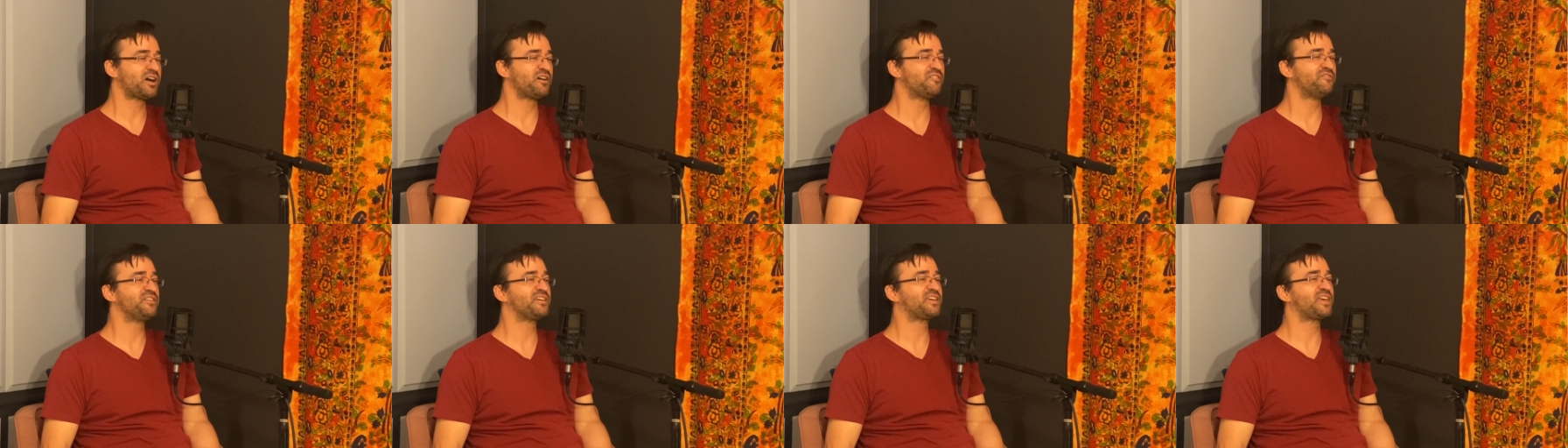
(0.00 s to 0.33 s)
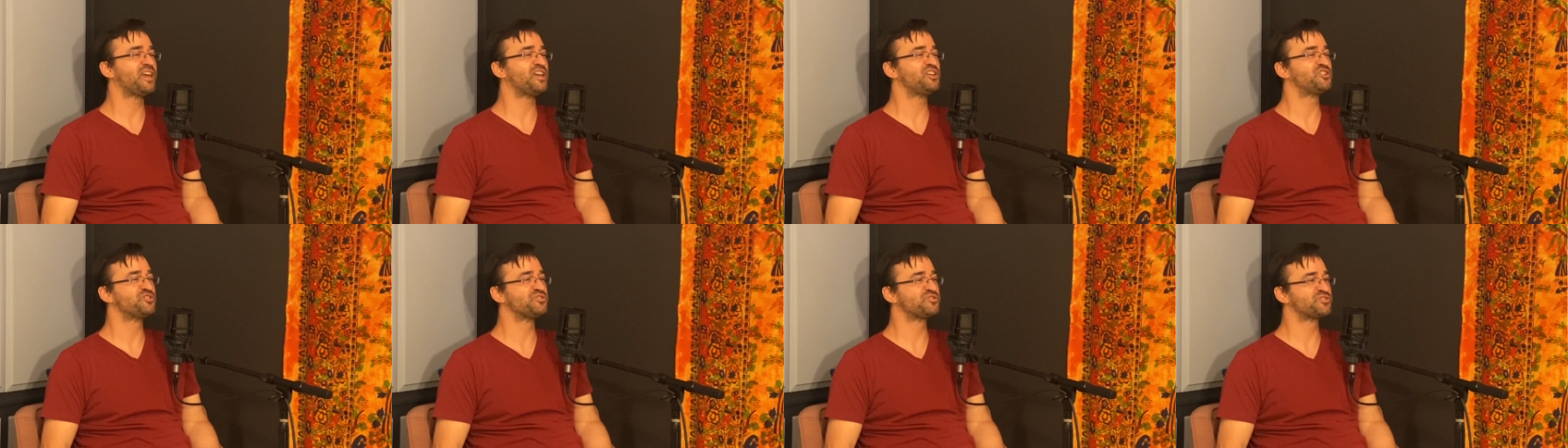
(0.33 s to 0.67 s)

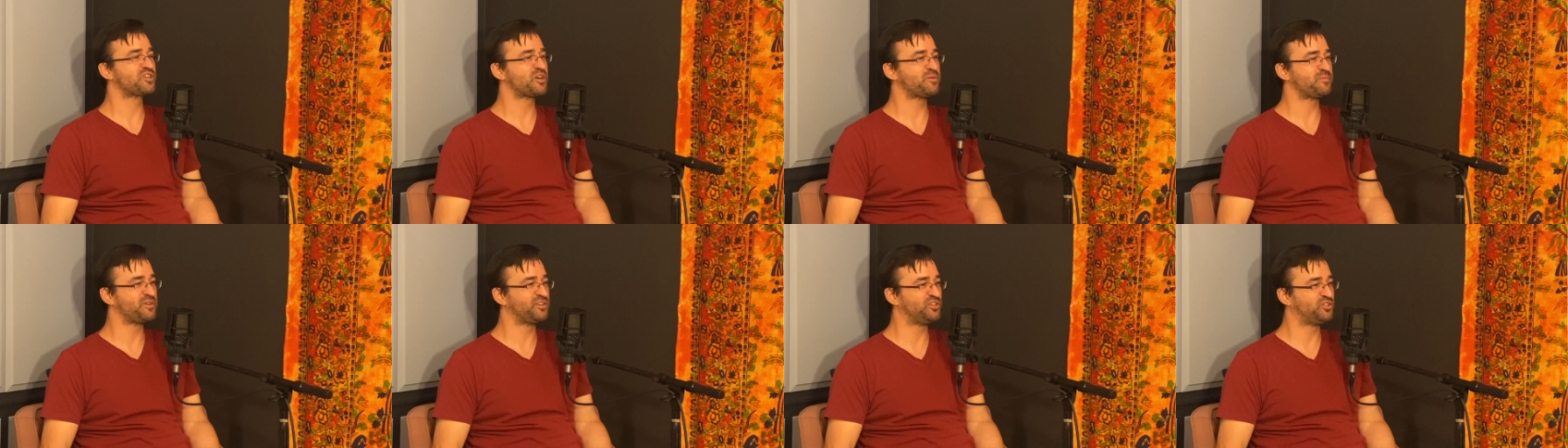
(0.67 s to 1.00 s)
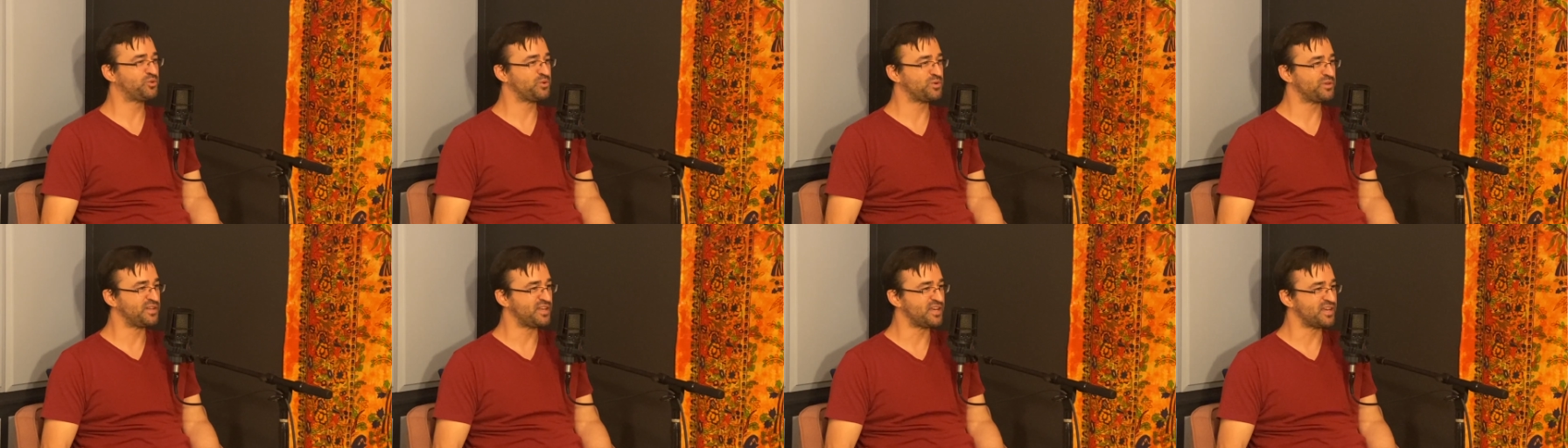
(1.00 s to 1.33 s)
vacation's coming
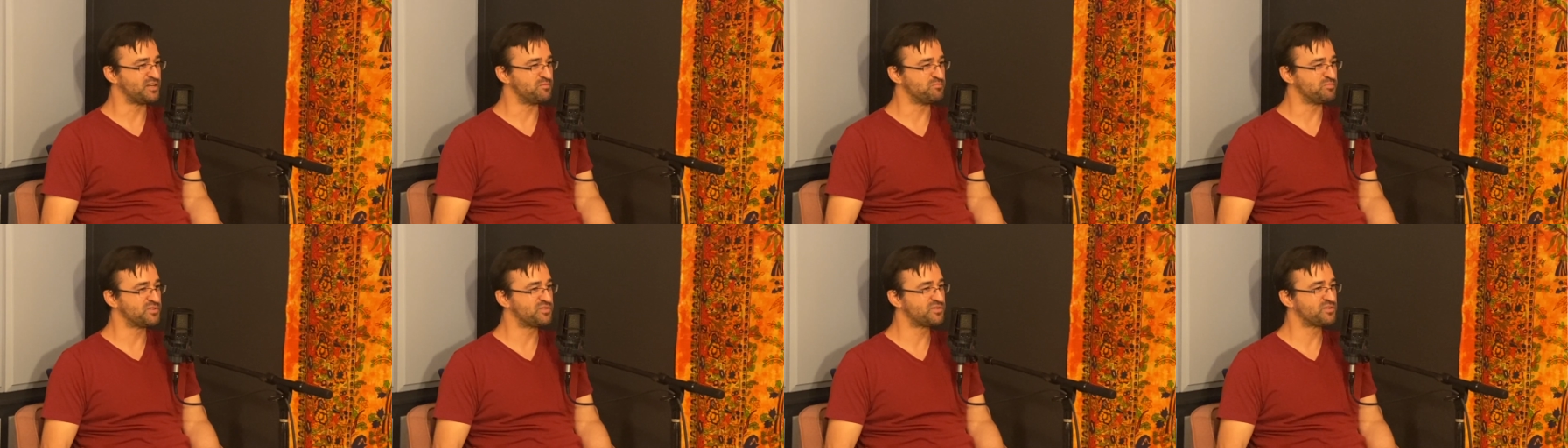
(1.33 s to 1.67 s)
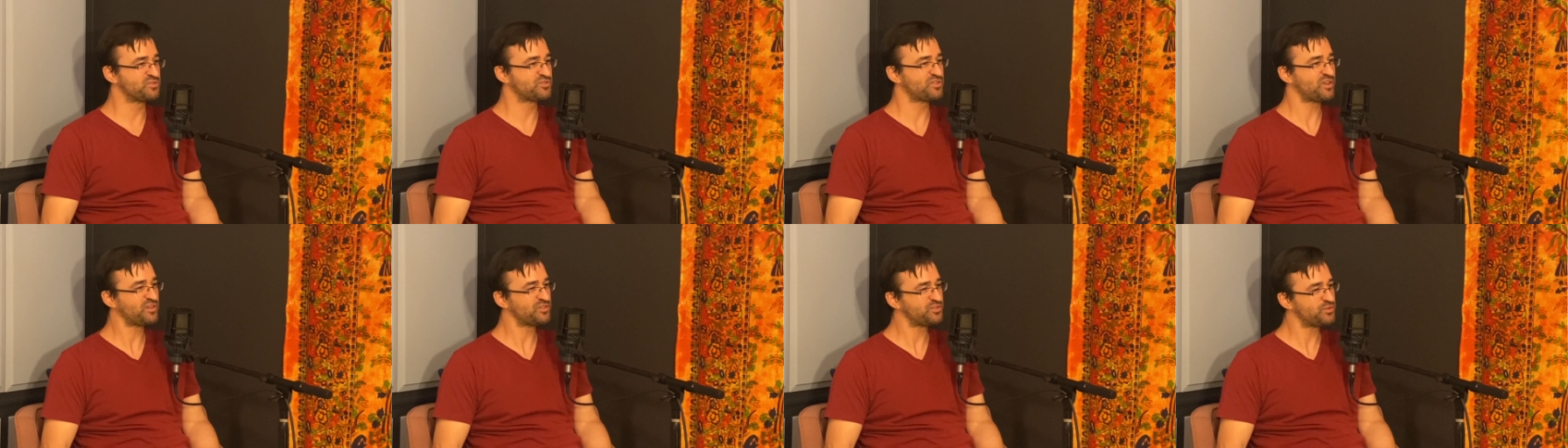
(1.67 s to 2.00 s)
to an end, but
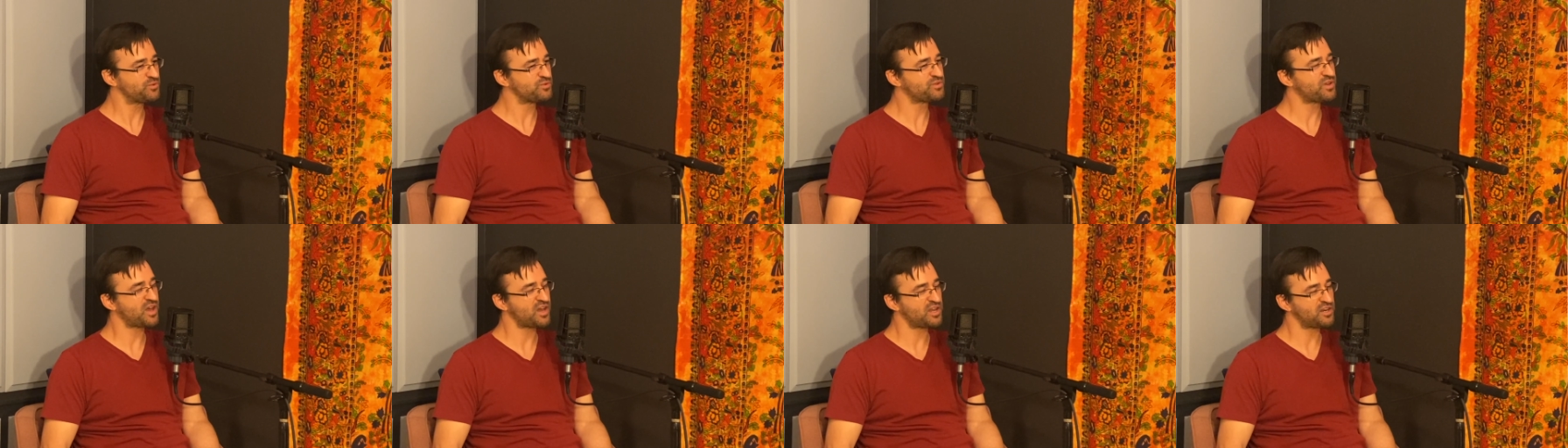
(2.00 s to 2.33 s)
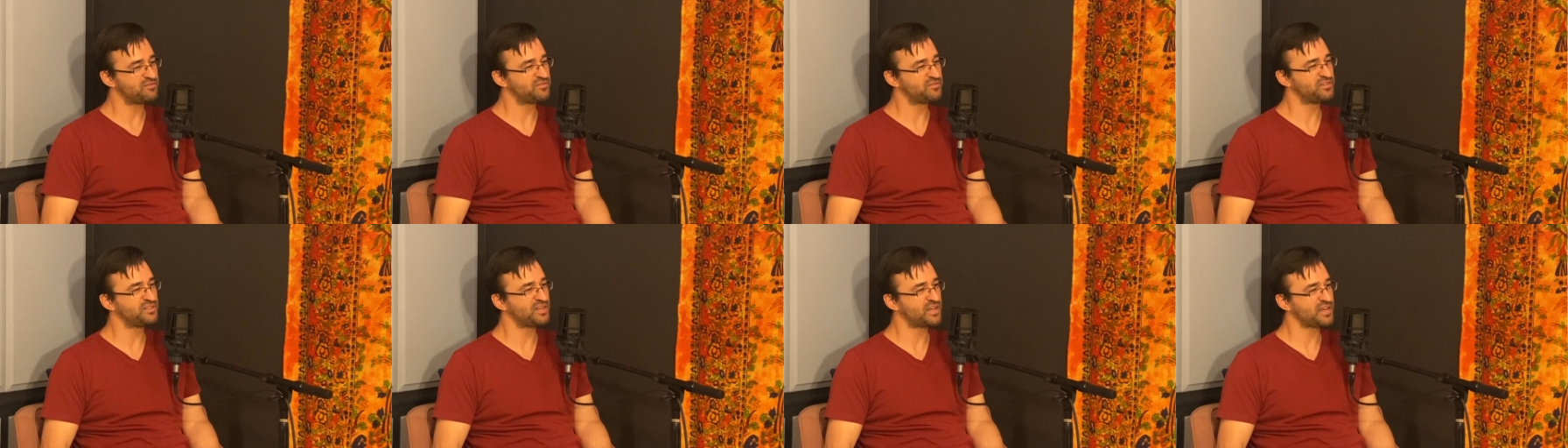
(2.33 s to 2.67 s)
there's also kind
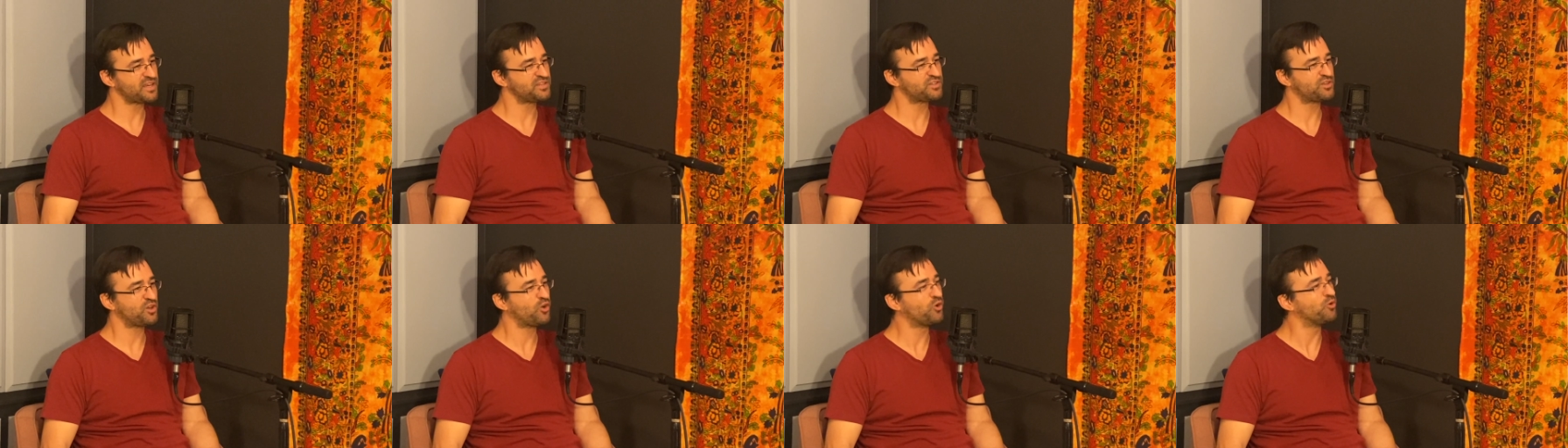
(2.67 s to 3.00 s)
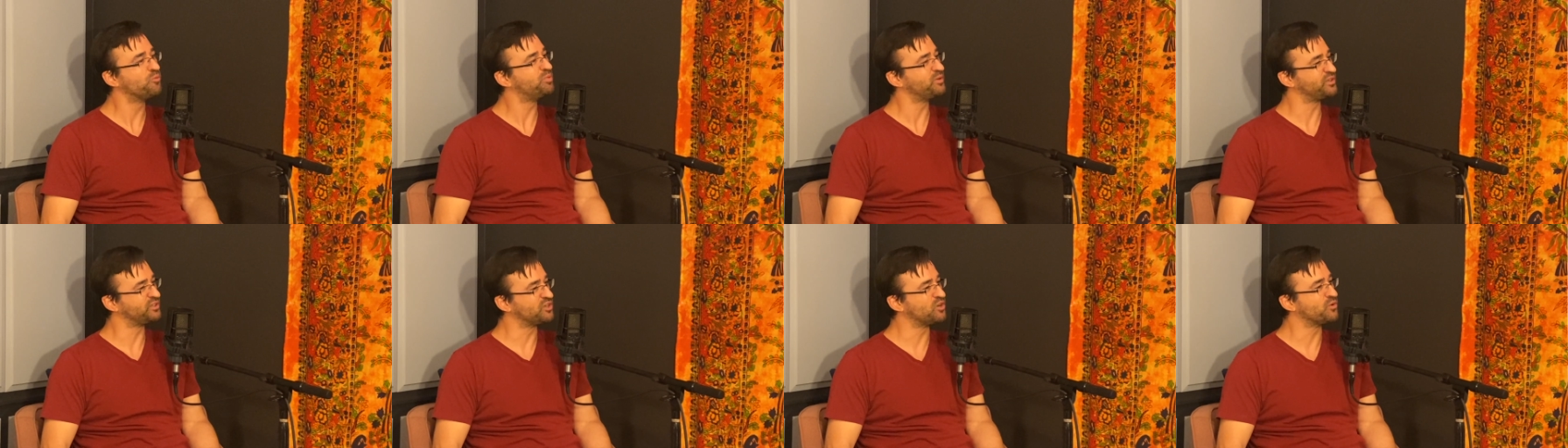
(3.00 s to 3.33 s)
of a nice
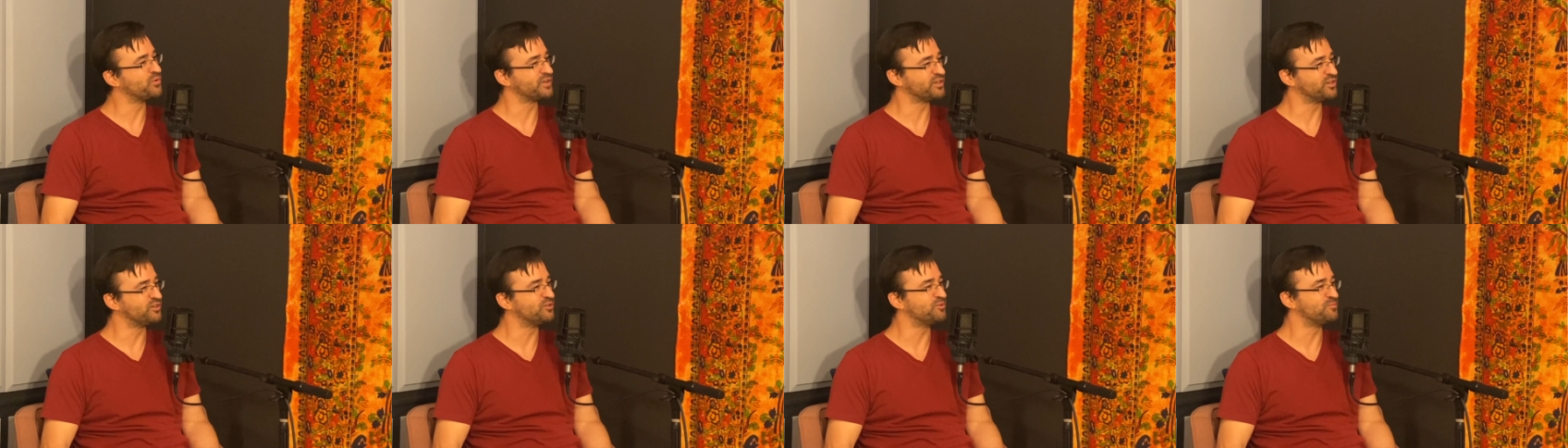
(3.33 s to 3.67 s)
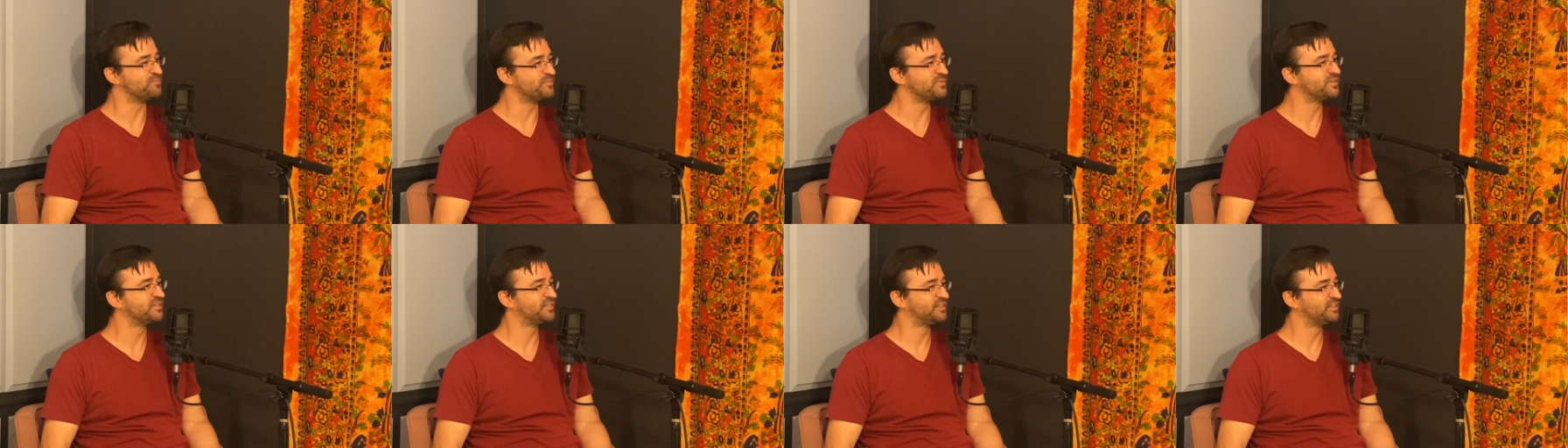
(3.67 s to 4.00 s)
hope in going
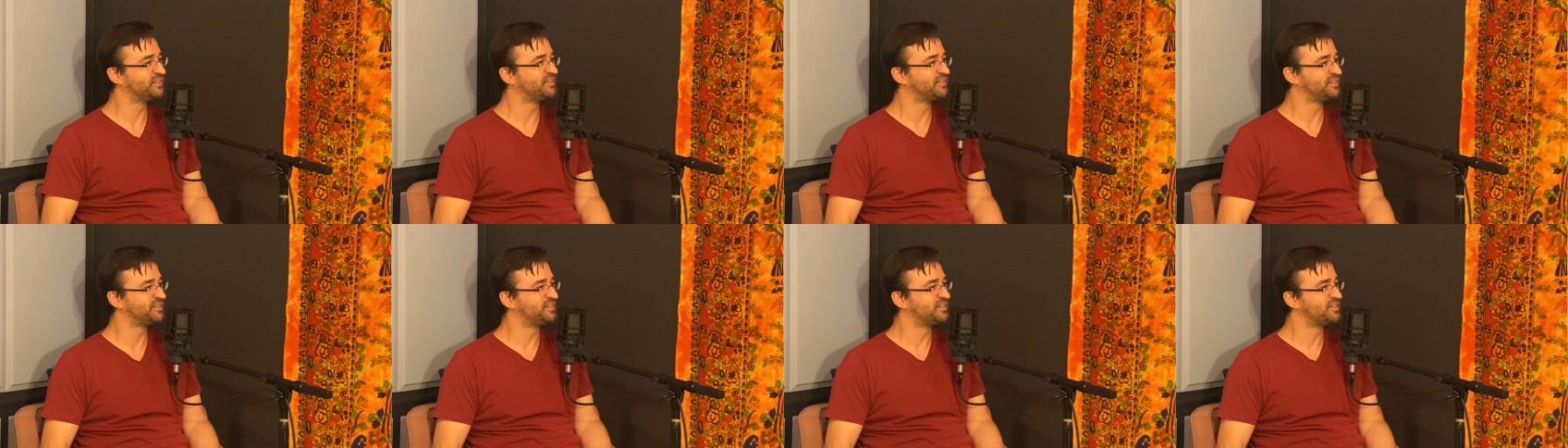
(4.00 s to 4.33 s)
home. Yeah.